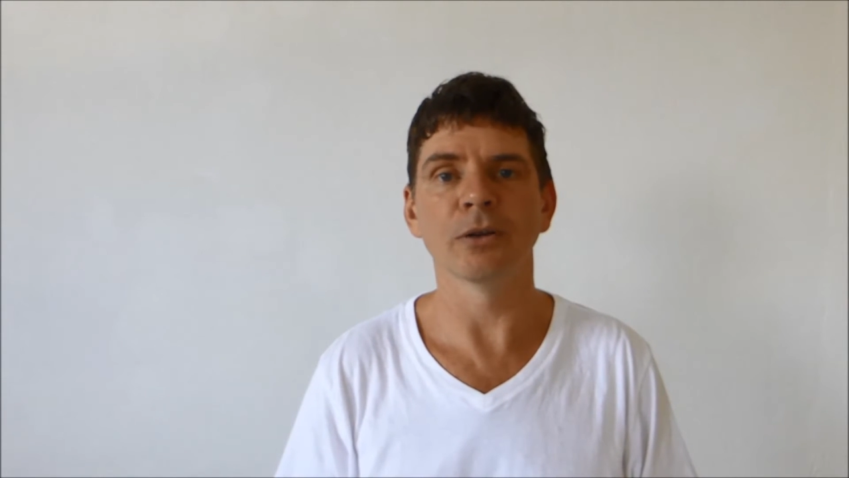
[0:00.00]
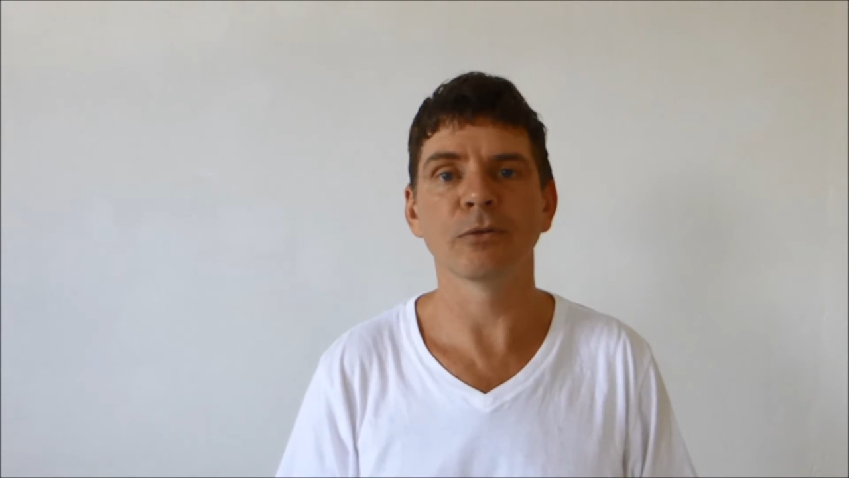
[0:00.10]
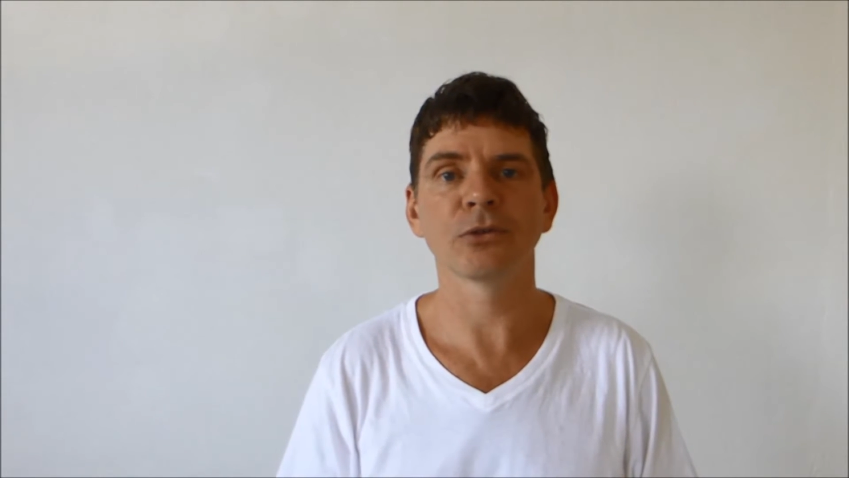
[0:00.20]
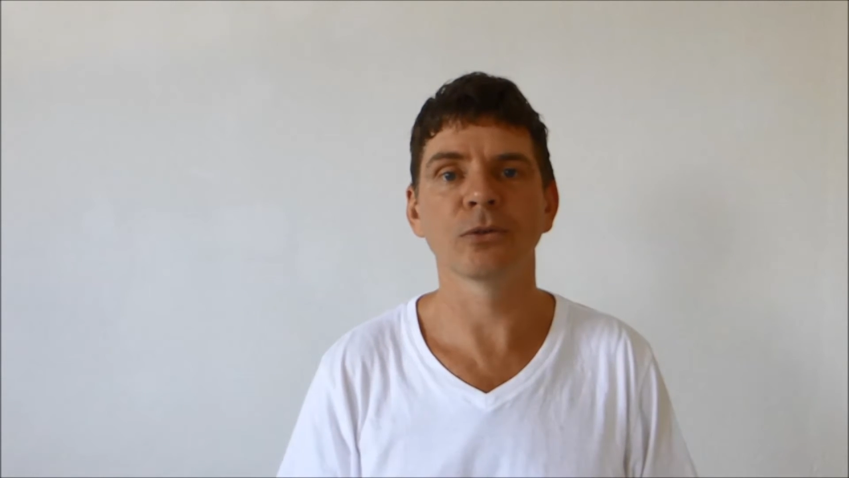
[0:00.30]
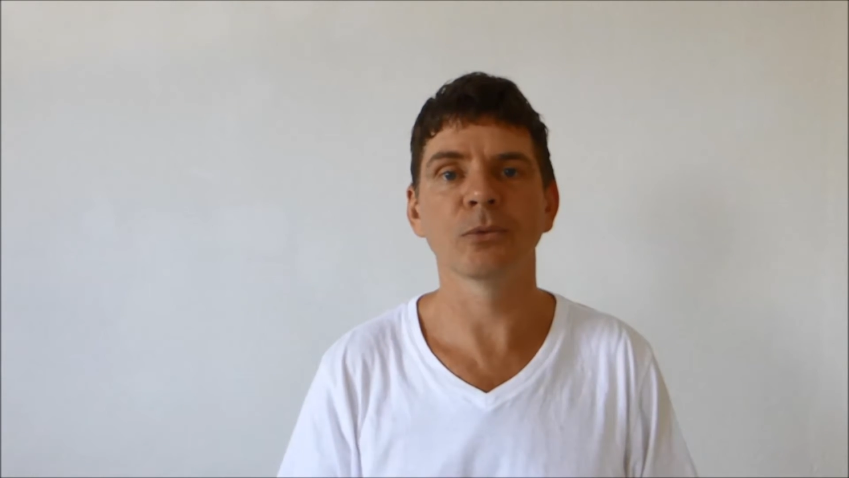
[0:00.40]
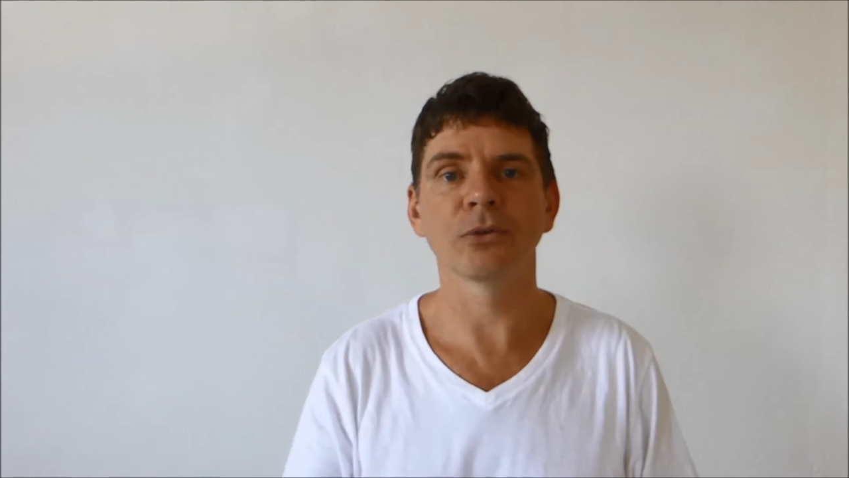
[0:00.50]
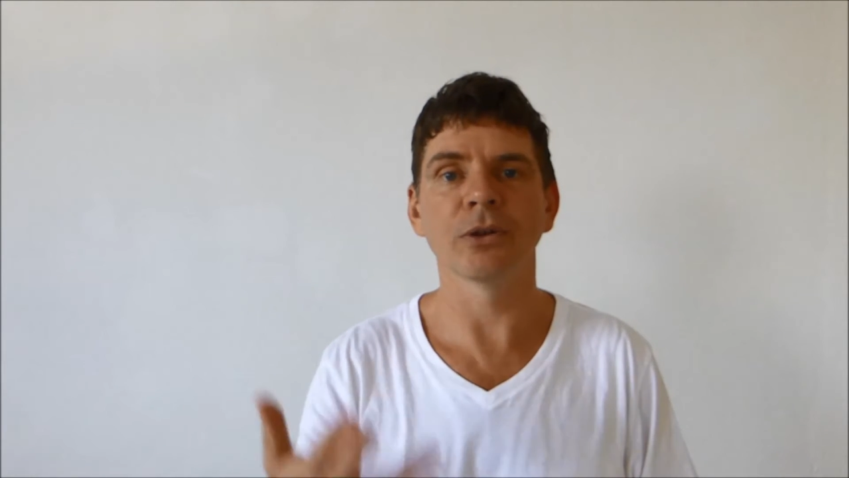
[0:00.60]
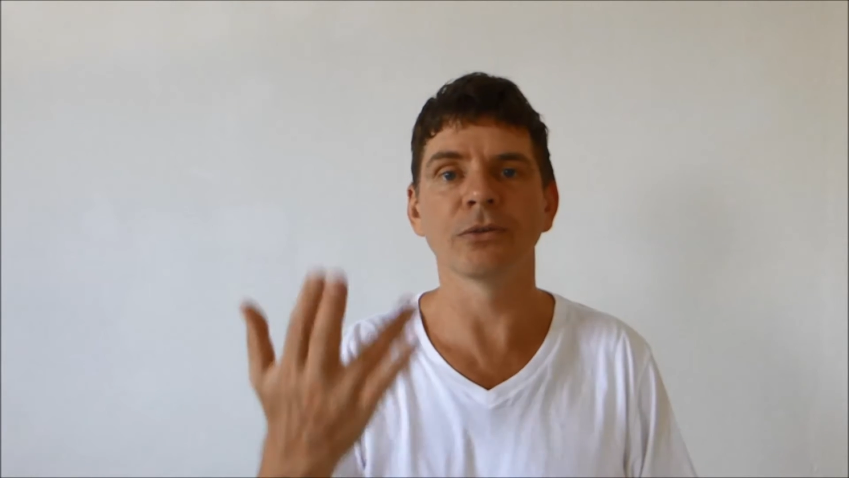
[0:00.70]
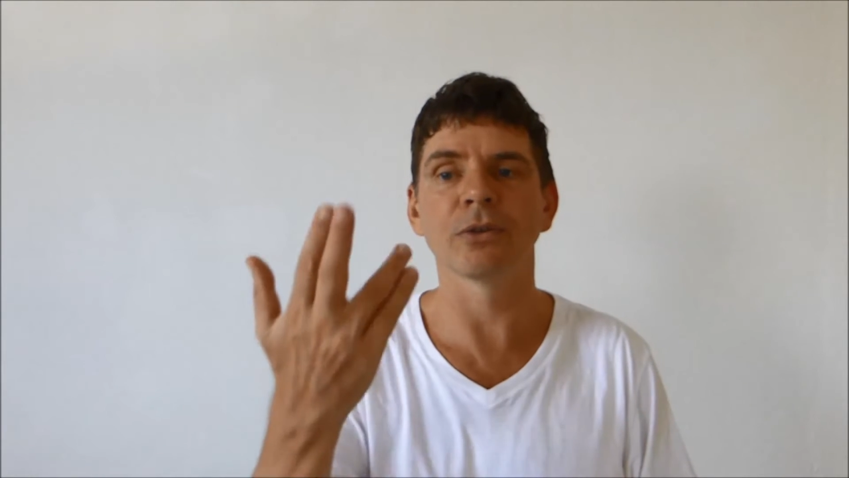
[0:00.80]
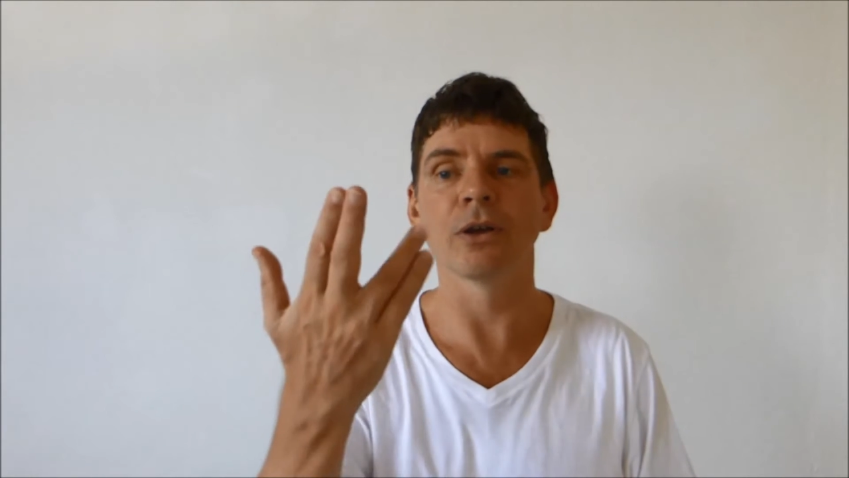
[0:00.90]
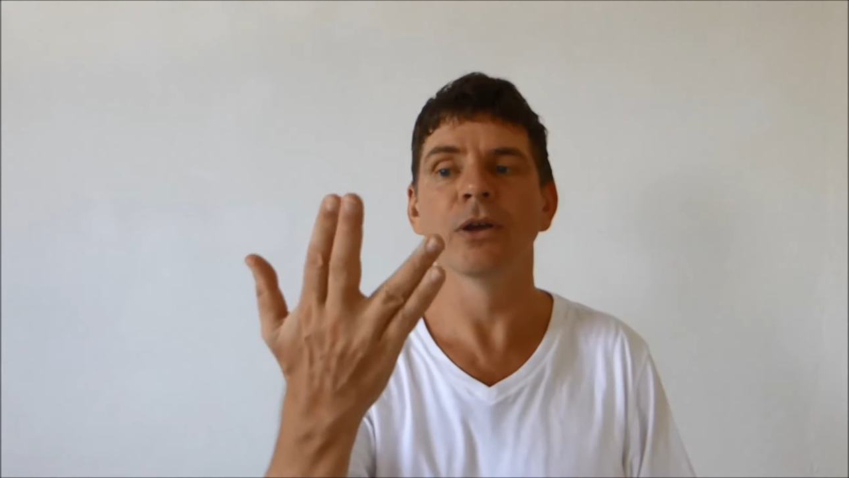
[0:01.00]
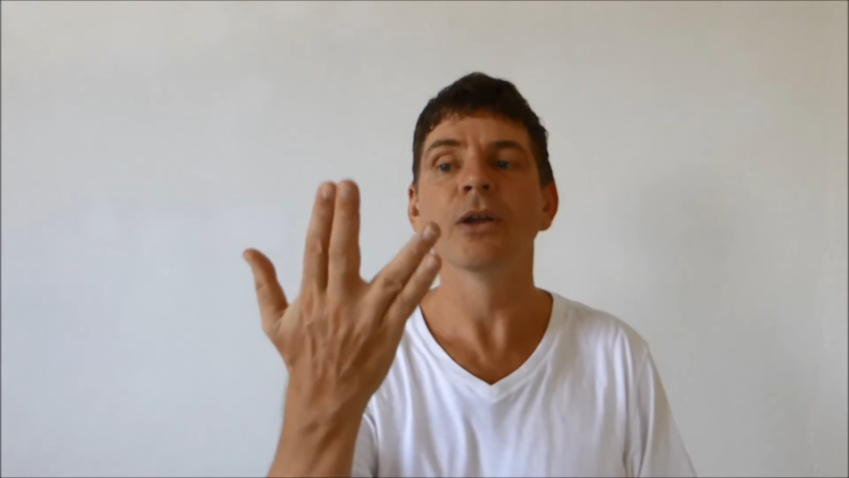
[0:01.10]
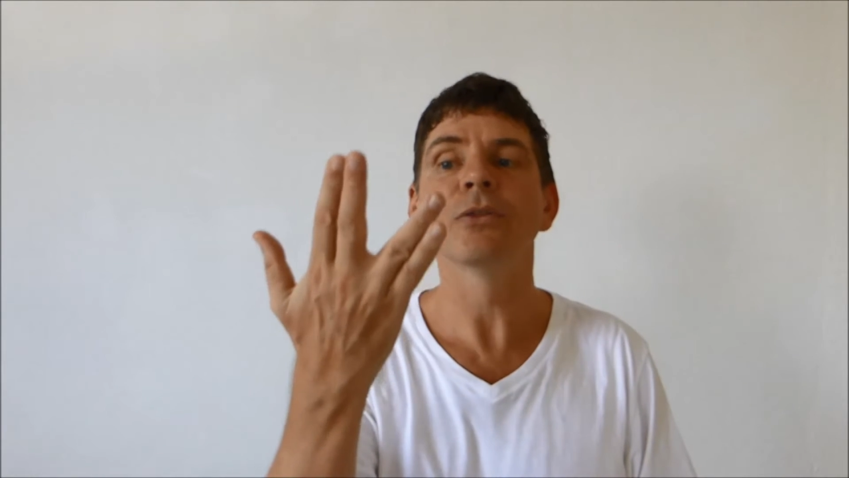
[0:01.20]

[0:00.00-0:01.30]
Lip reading: And the Vishnu mudra is the